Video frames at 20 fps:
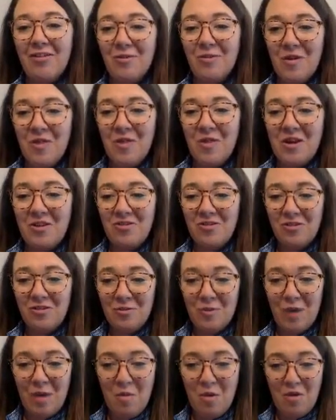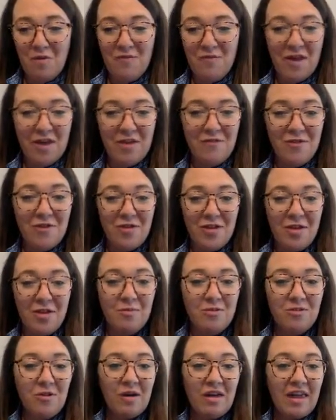with it is just way more fun for them.
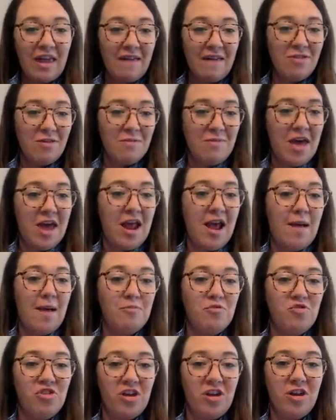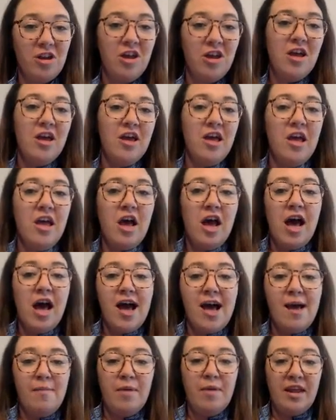So I gave them that option.
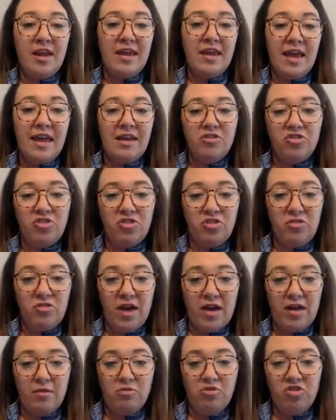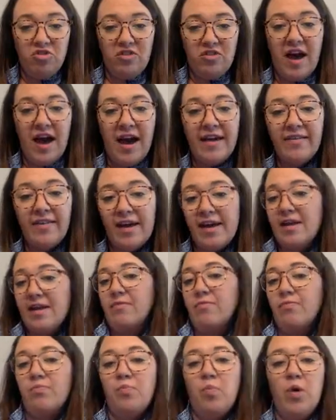And again, to do that, you would just highlight
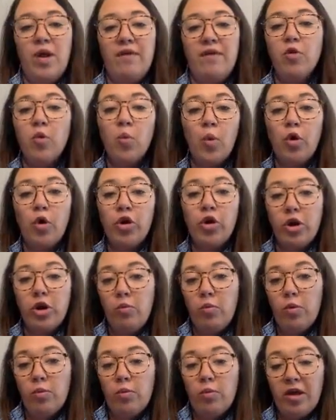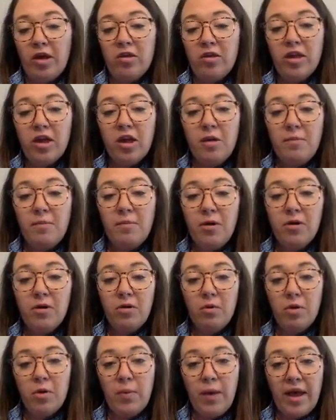whatever word you would want clickable,
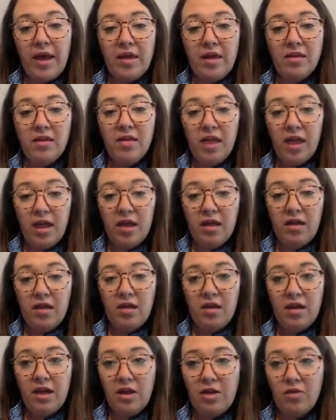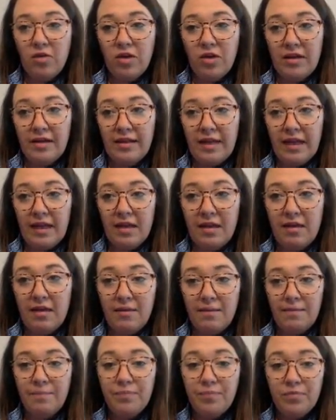you would right click, and you could link.
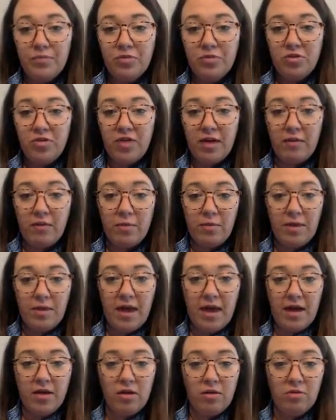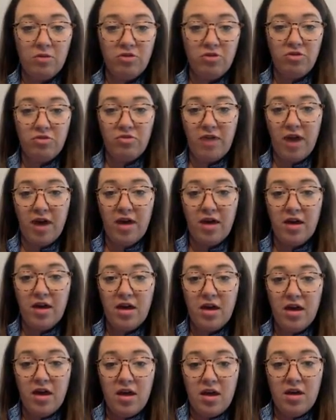So that would be how you would do that.
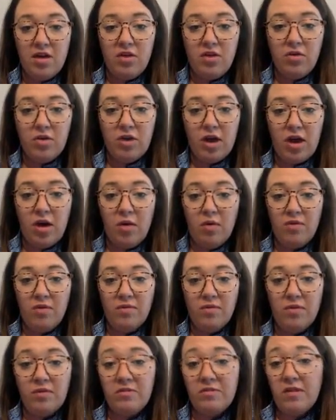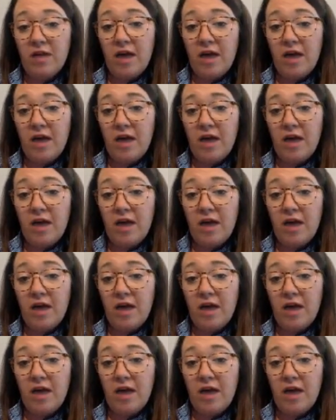And you can always